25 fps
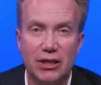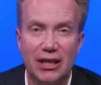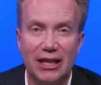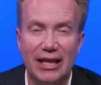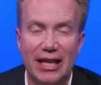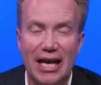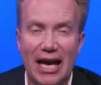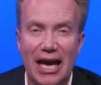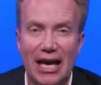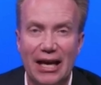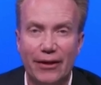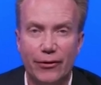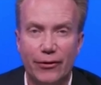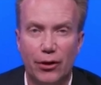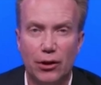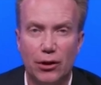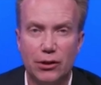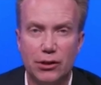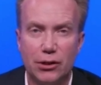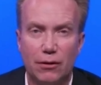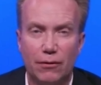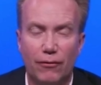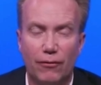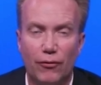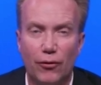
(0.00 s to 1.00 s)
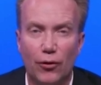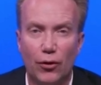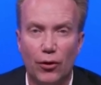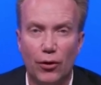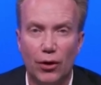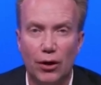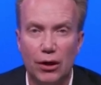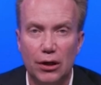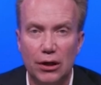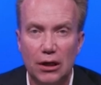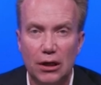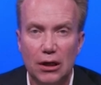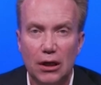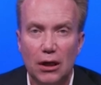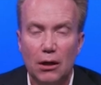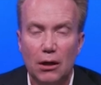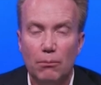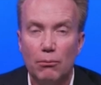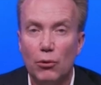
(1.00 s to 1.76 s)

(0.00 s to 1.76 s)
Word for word: the land also for